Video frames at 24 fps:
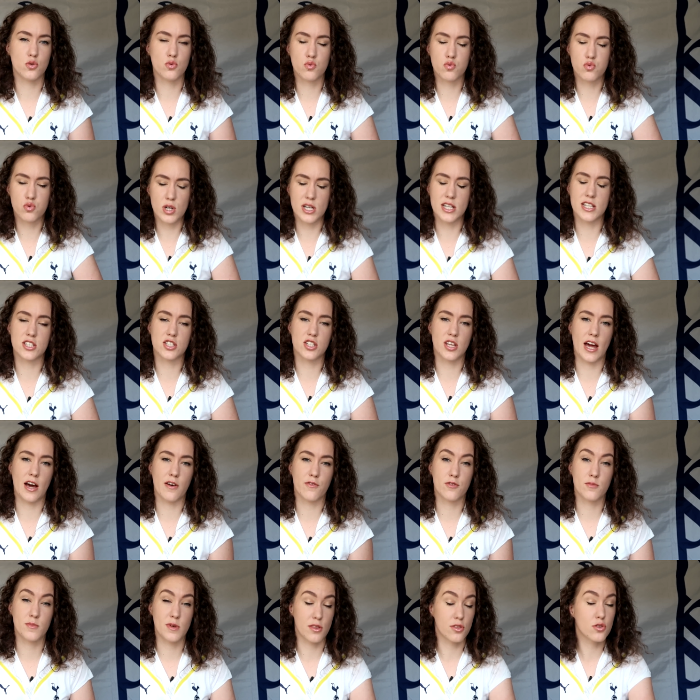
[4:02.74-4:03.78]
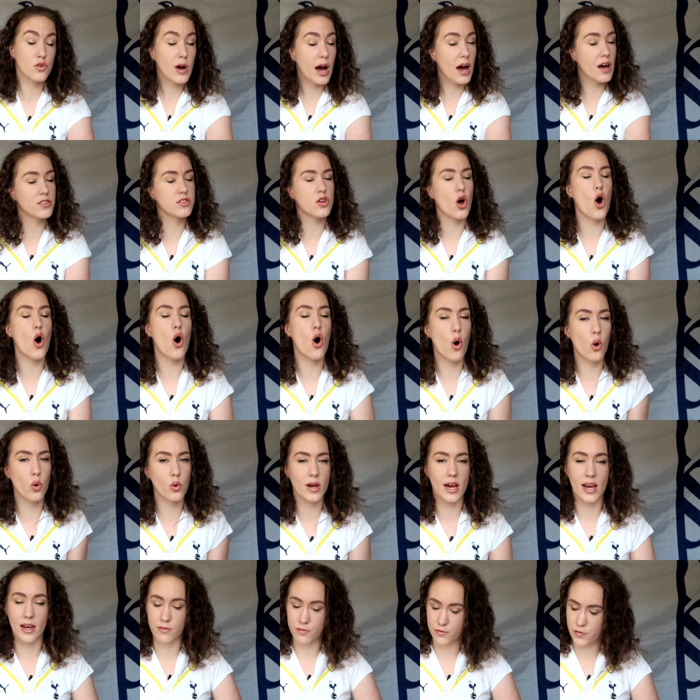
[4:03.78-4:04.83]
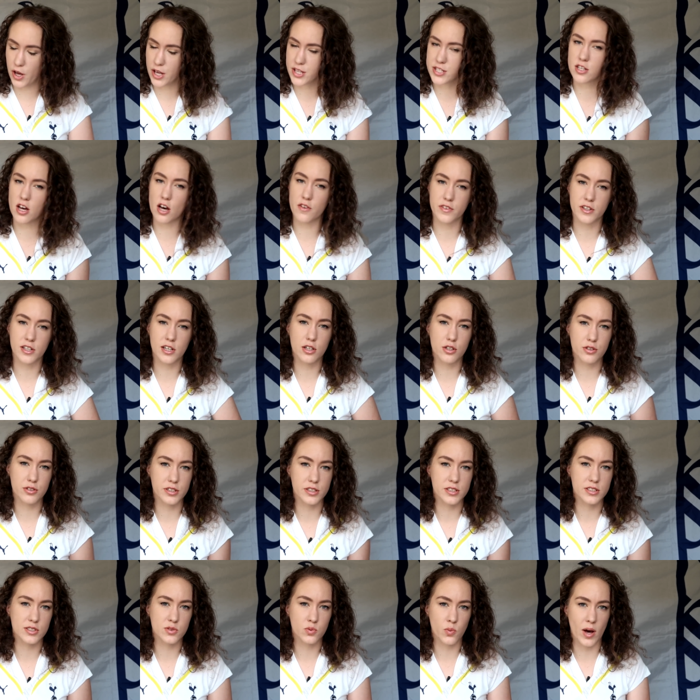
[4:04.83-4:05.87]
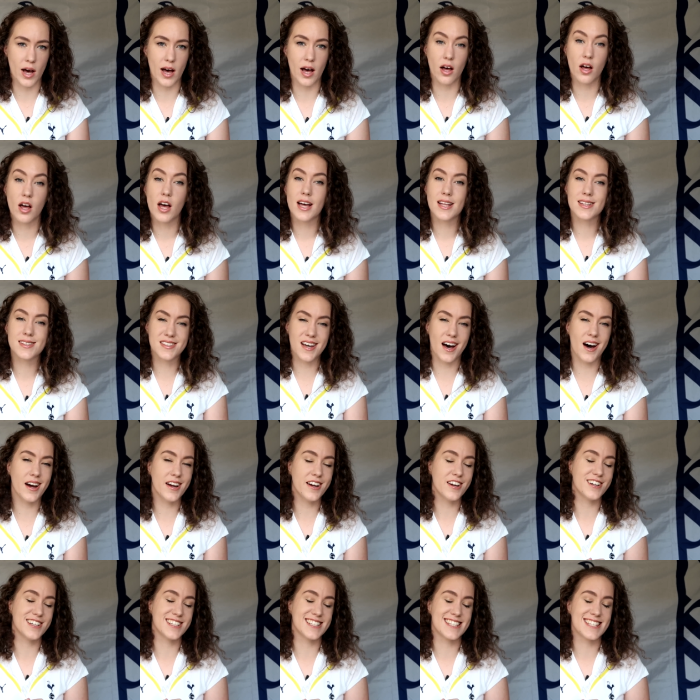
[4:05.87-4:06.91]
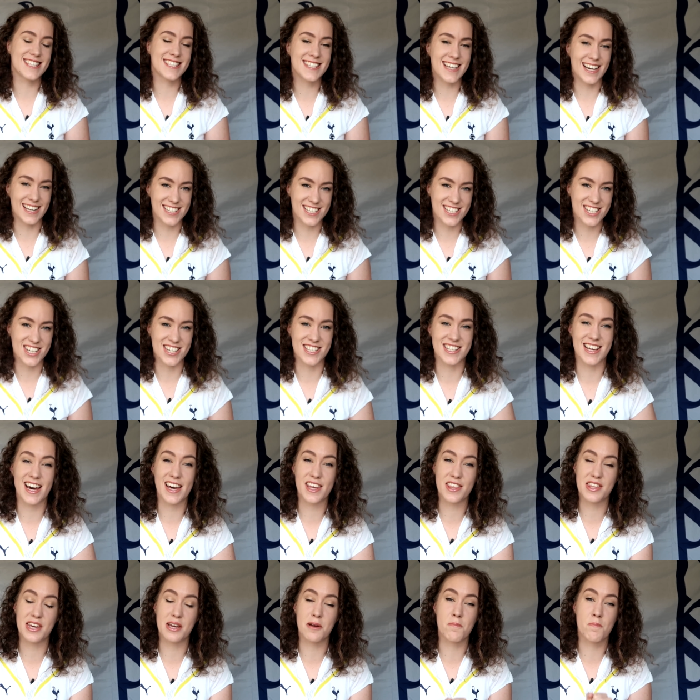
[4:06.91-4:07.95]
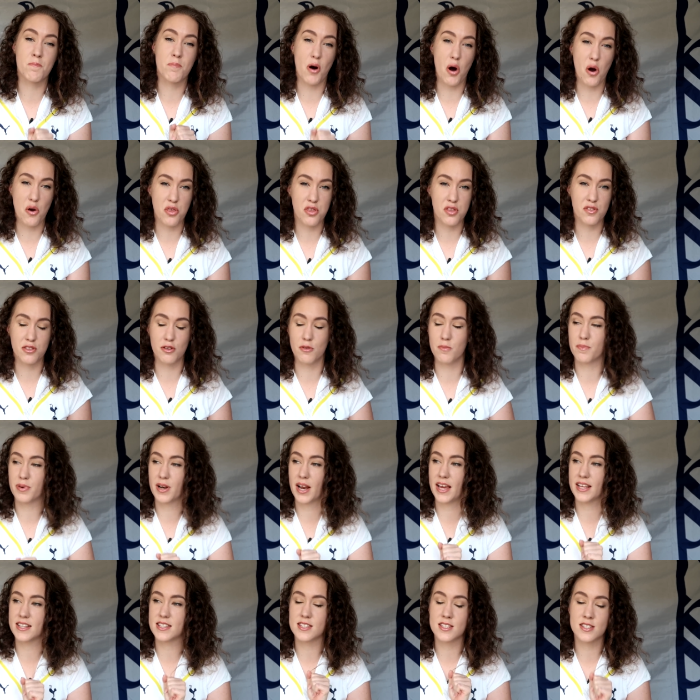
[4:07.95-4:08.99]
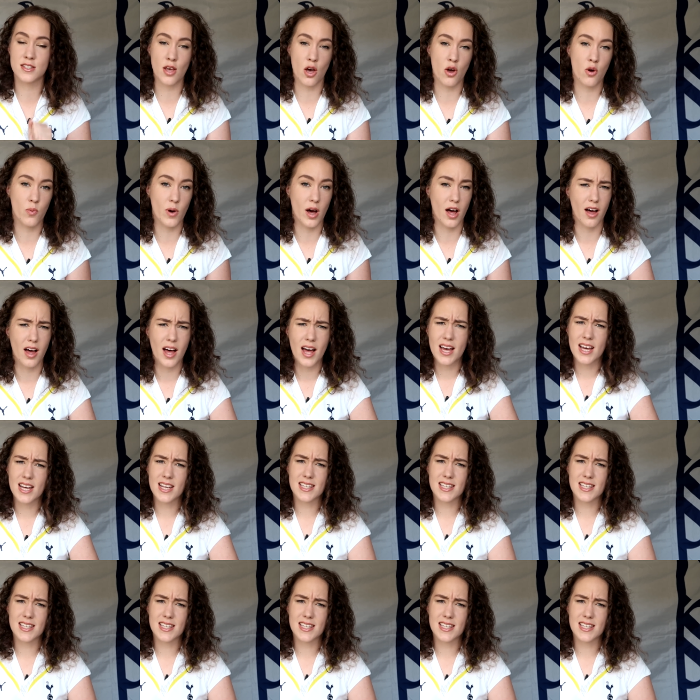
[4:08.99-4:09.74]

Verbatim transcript: who really stood out for me throughout the whole game, first half included as well. Dier and Sanchez, I think both of them played so well.